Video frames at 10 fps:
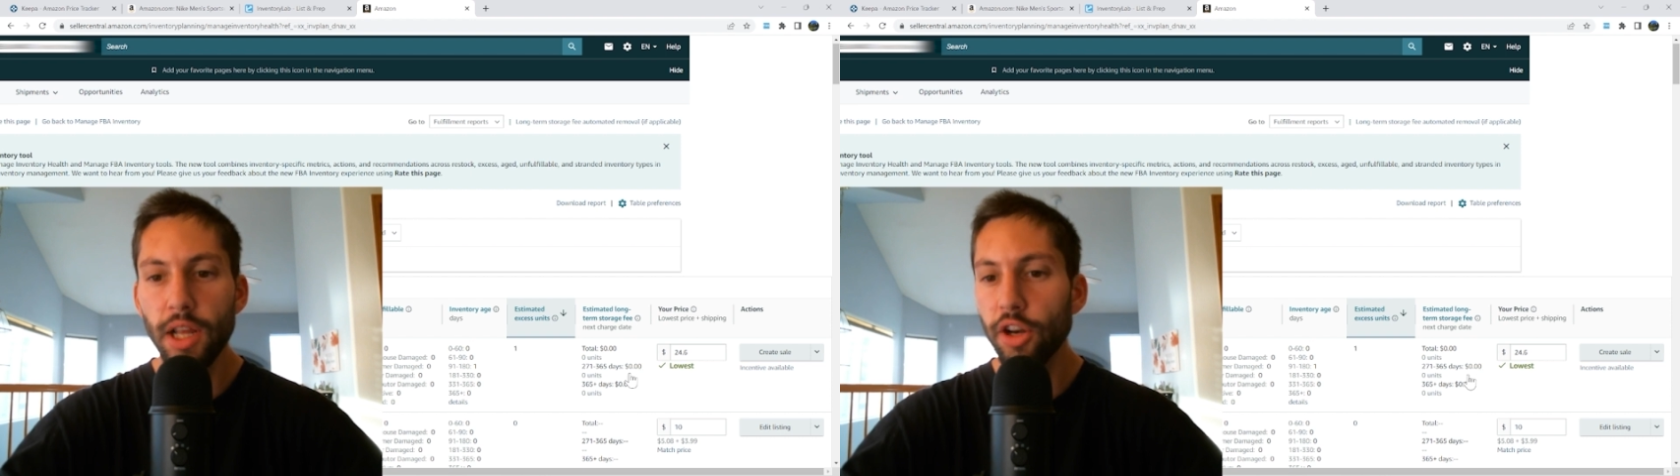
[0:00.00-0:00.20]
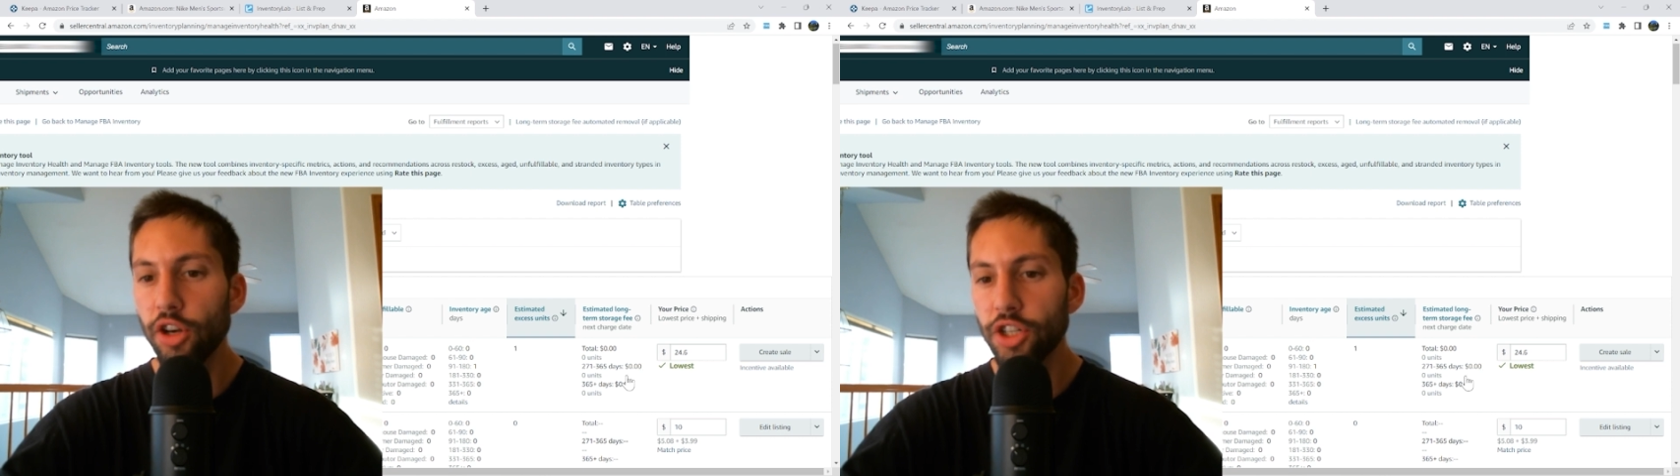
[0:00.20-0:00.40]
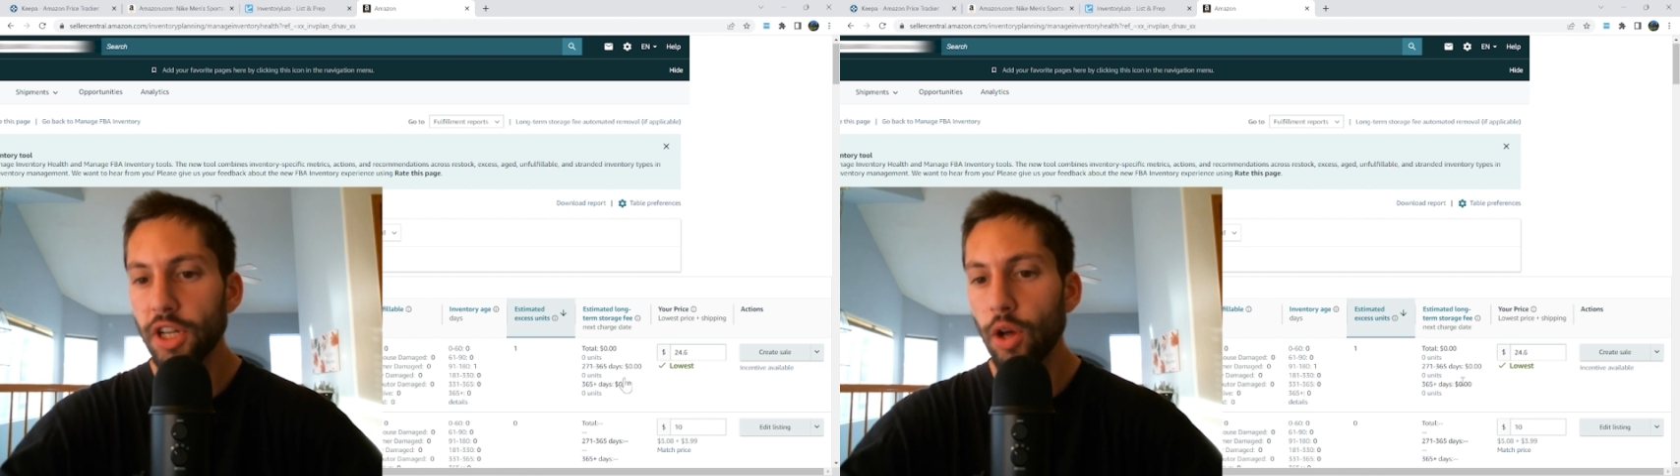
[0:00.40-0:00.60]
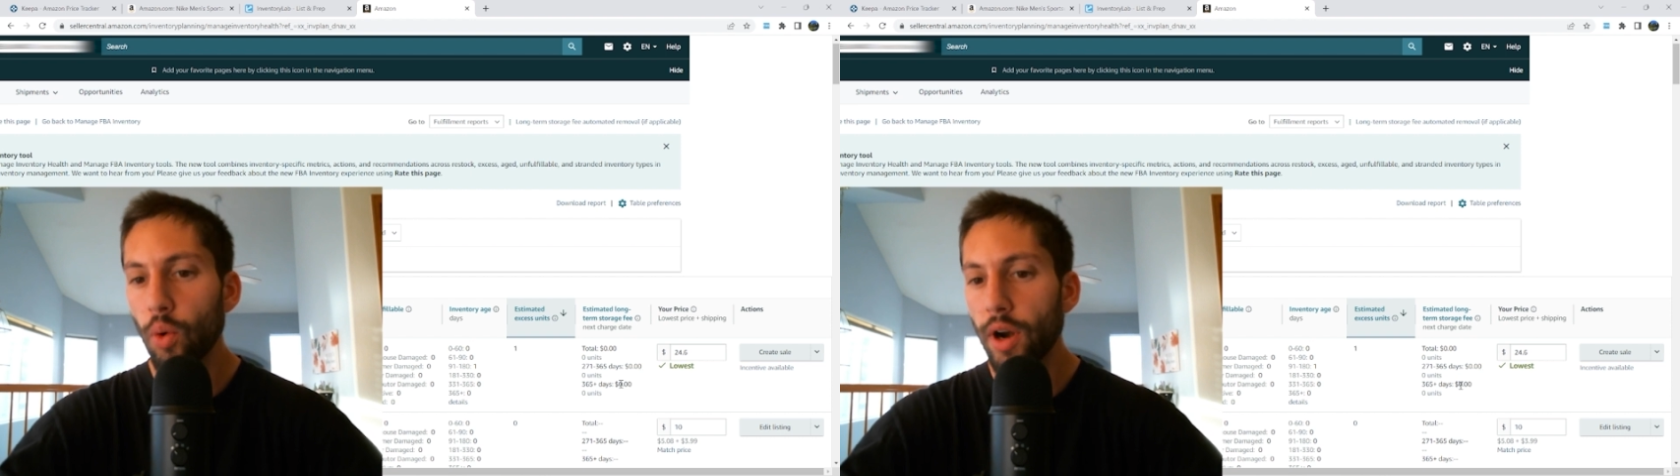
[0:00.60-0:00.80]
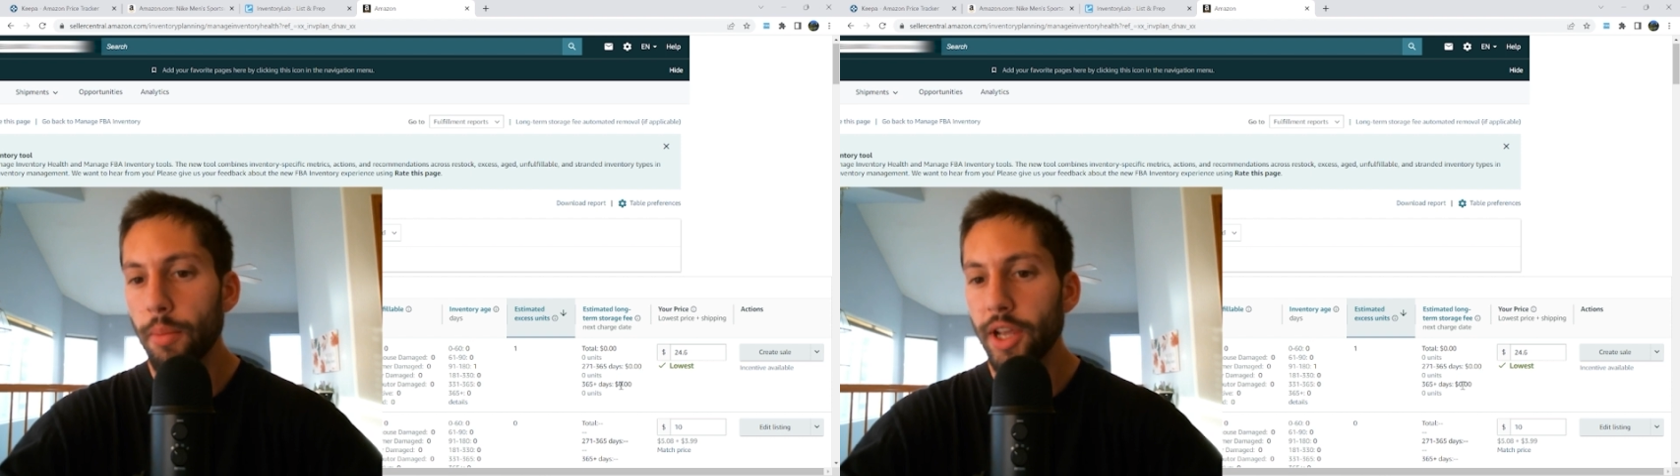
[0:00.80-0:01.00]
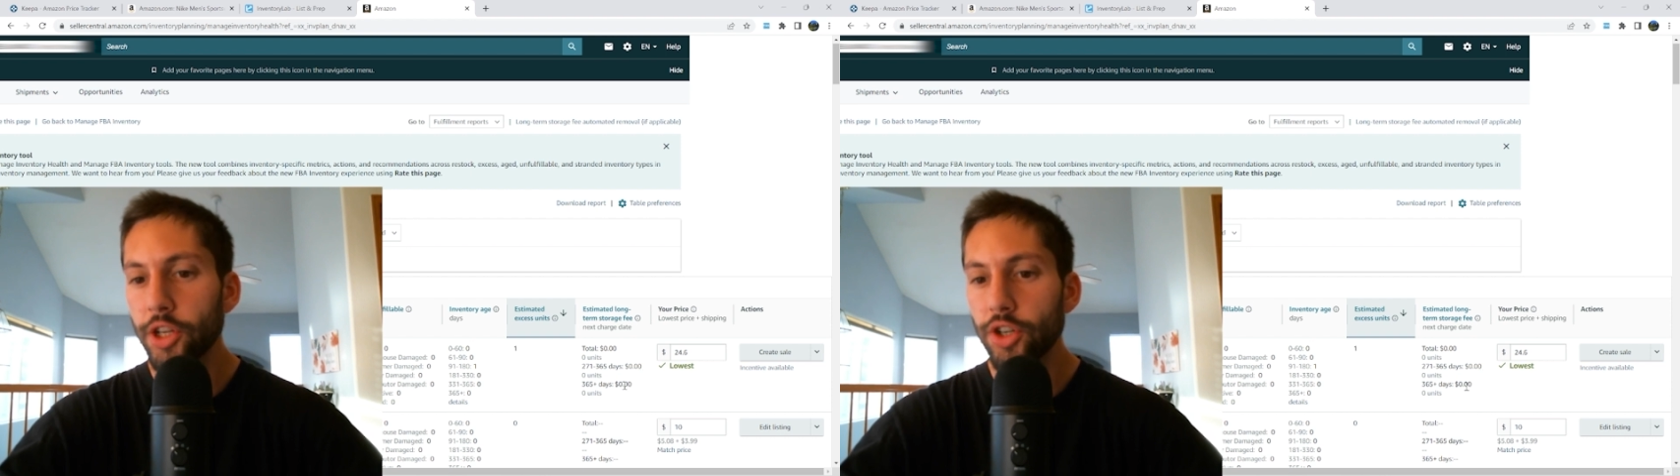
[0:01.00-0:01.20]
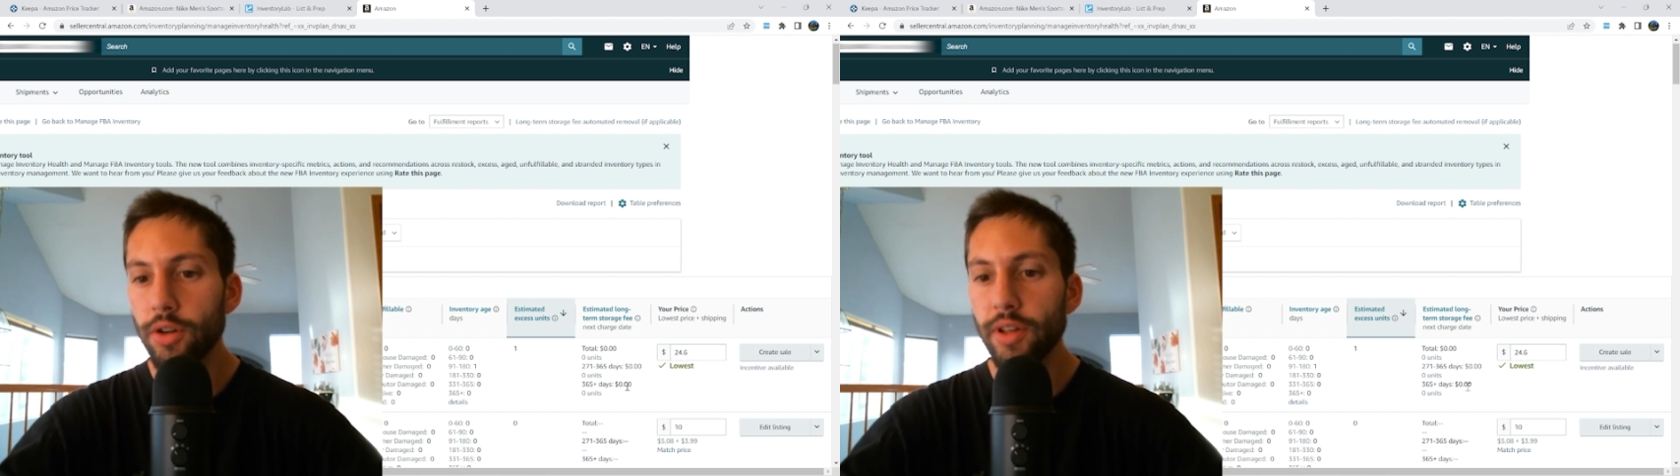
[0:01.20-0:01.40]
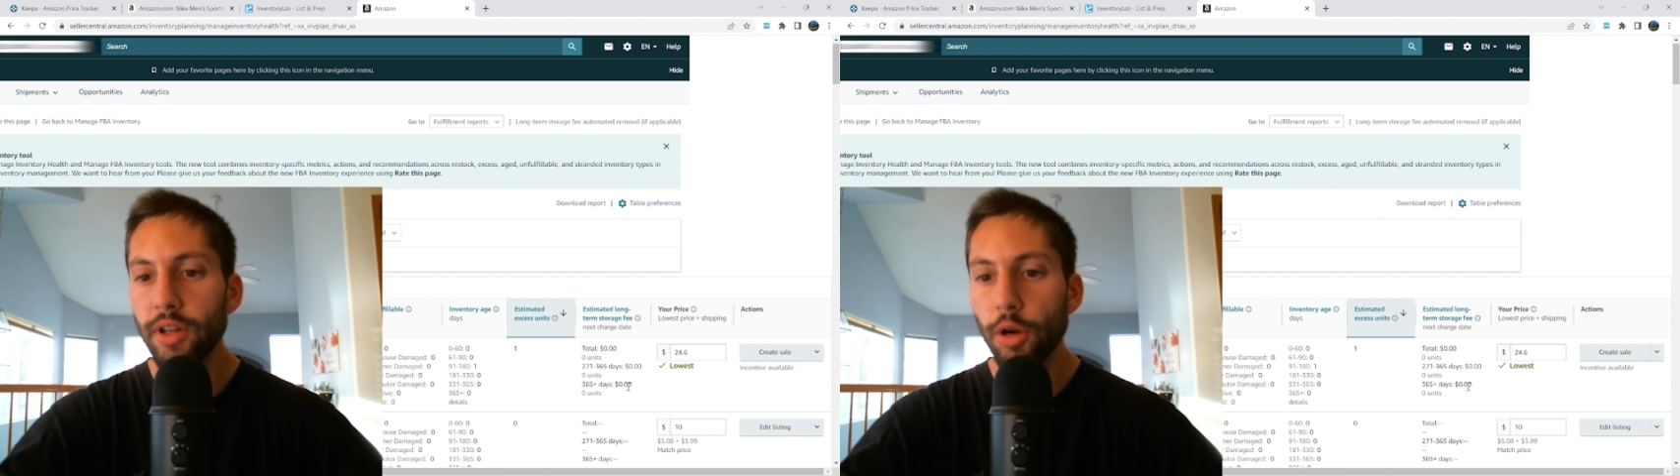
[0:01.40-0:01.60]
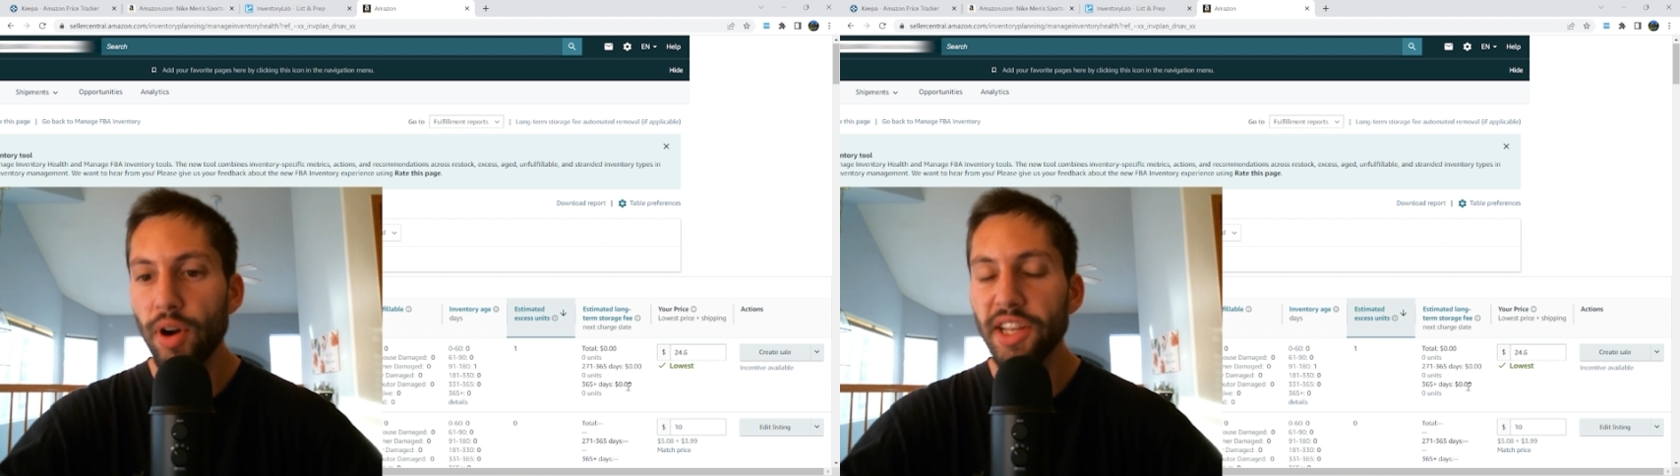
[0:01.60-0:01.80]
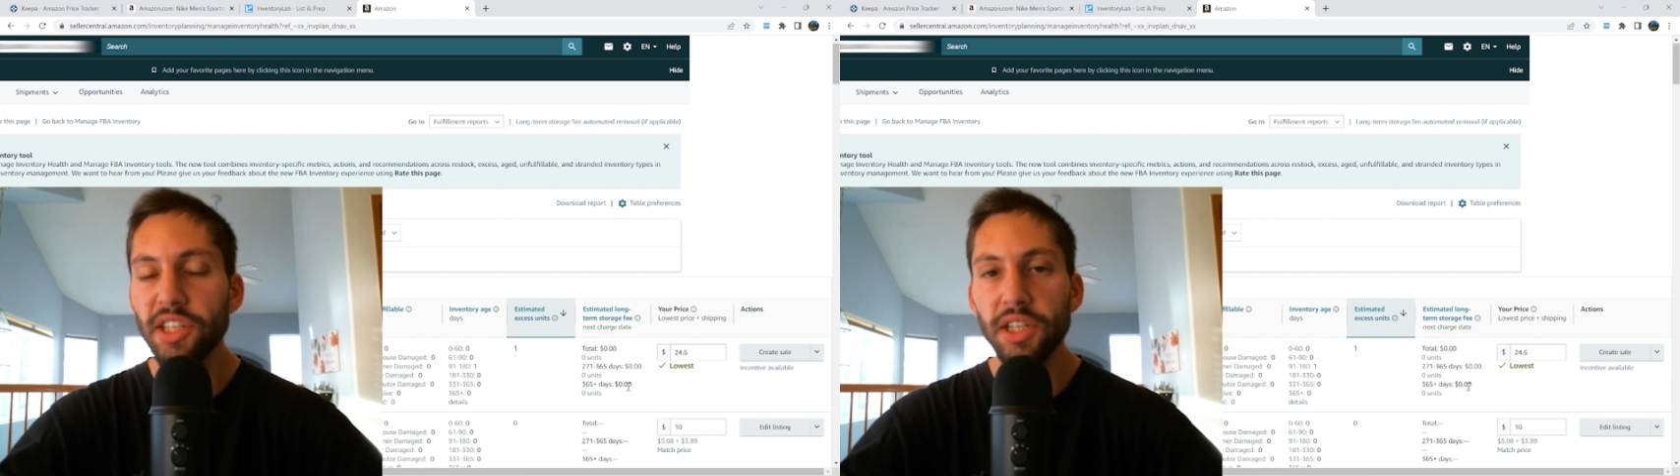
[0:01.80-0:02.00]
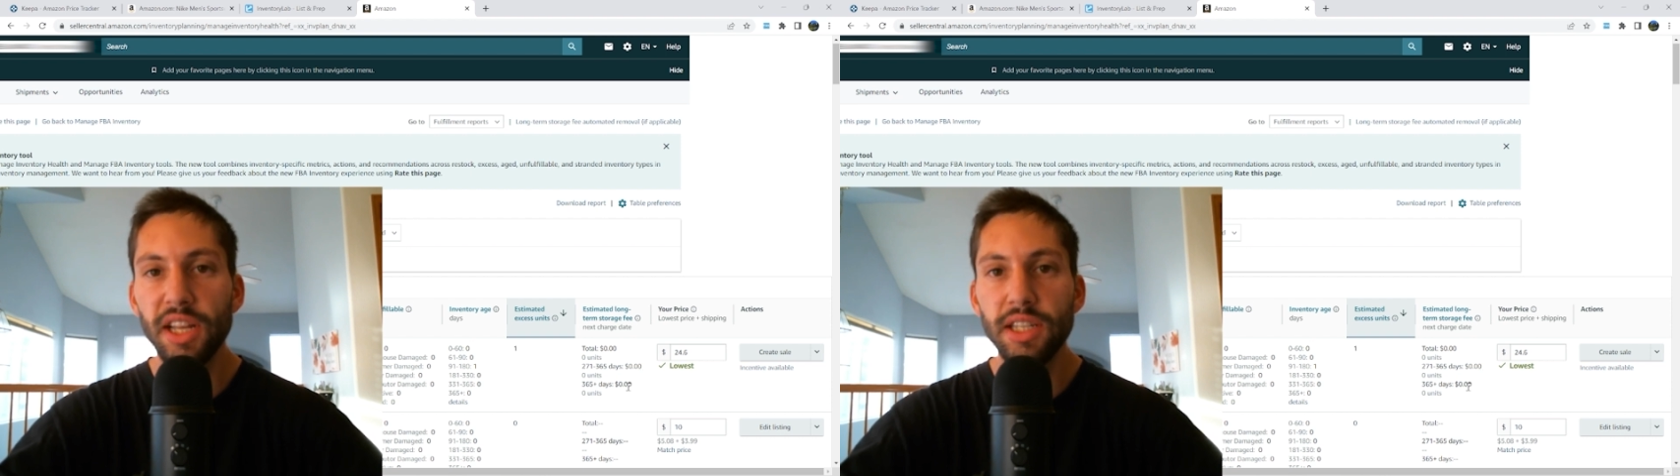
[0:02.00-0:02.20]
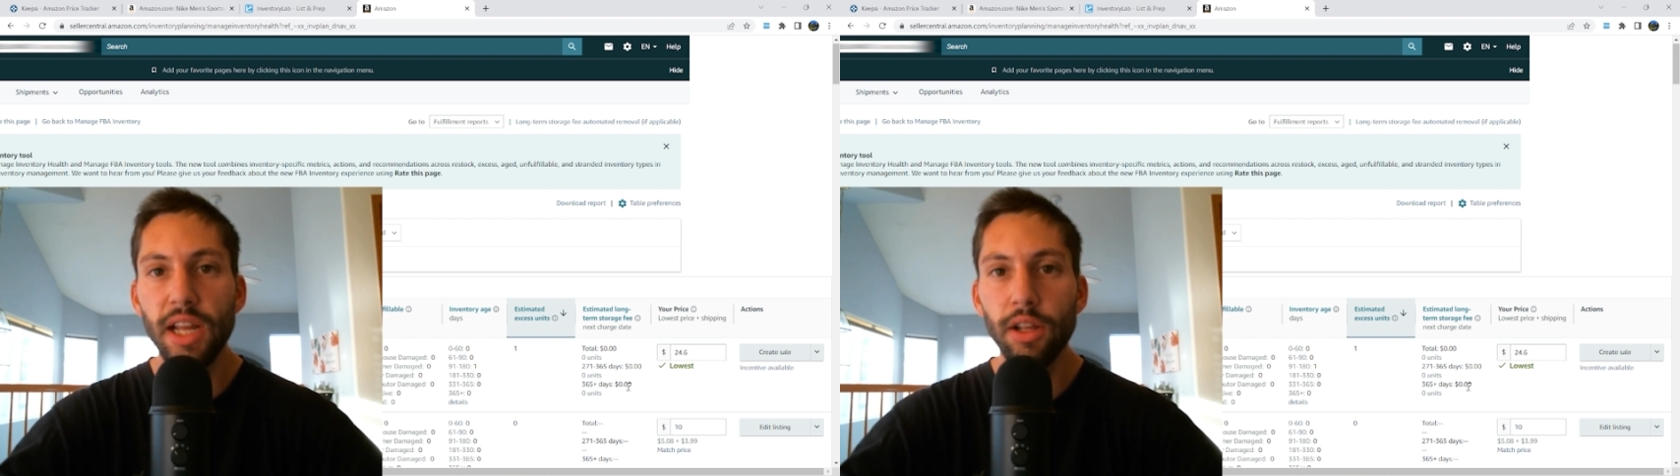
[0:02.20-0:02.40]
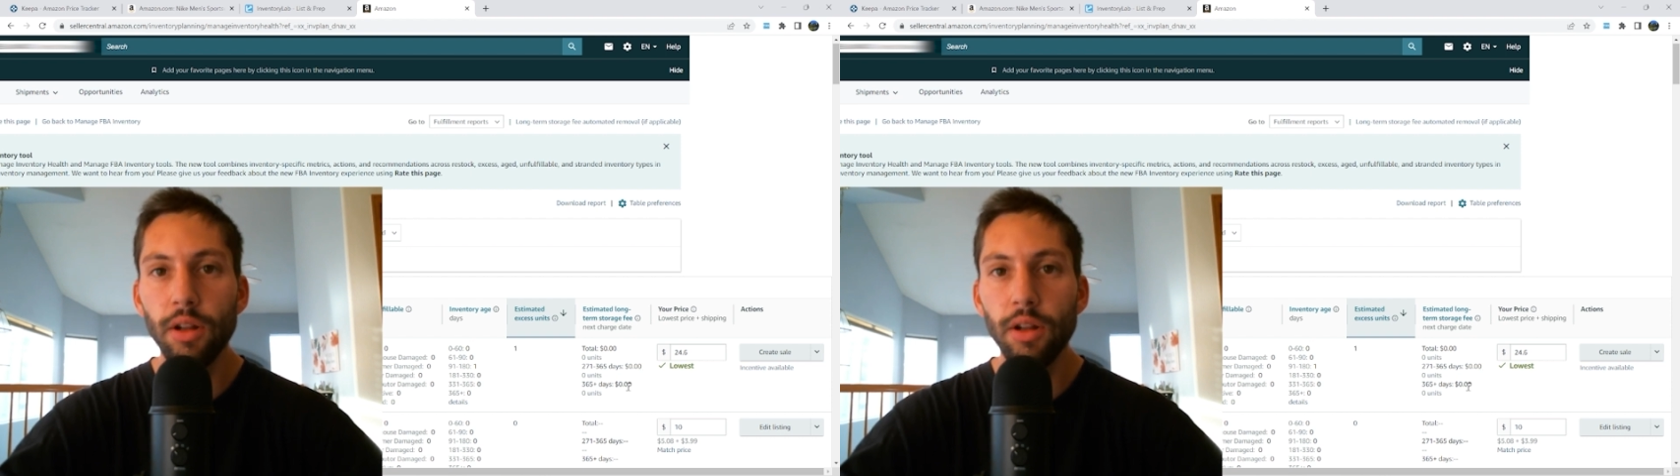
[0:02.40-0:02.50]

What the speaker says: and you're just going to want to make sure that your prices continue